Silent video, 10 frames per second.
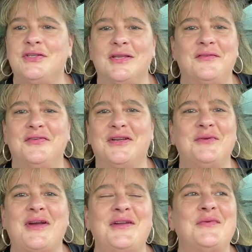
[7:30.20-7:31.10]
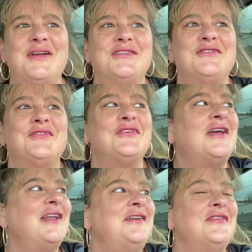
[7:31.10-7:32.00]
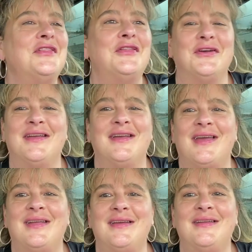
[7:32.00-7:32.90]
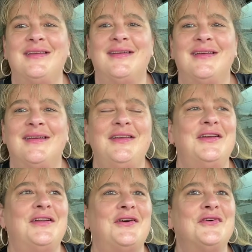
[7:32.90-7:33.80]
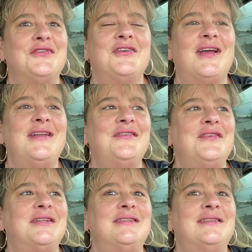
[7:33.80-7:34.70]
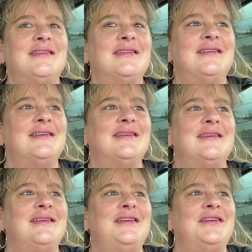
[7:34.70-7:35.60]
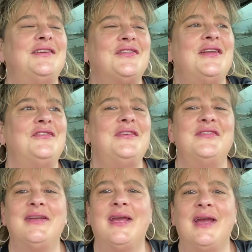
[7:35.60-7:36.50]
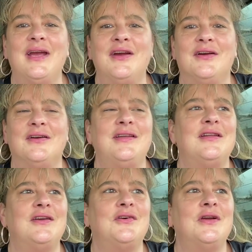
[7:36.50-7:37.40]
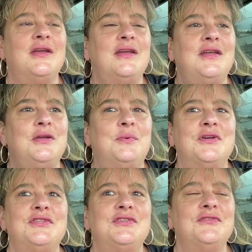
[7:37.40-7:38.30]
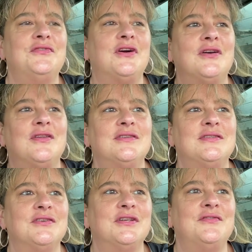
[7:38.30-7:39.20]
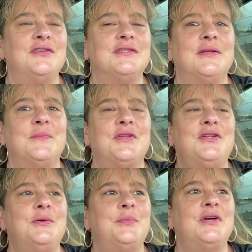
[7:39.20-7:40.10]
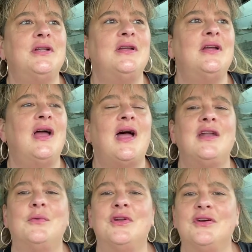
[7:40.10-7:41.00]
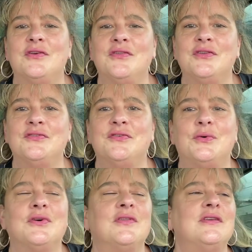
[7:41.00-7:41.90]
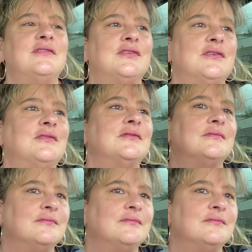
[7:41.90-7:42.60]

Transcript: delivery right away. So they're not even looking at it. You know, they're not even, you know, they don't even care. You know, you put too far, they still give you something. You put, I don't want to go to the store, they still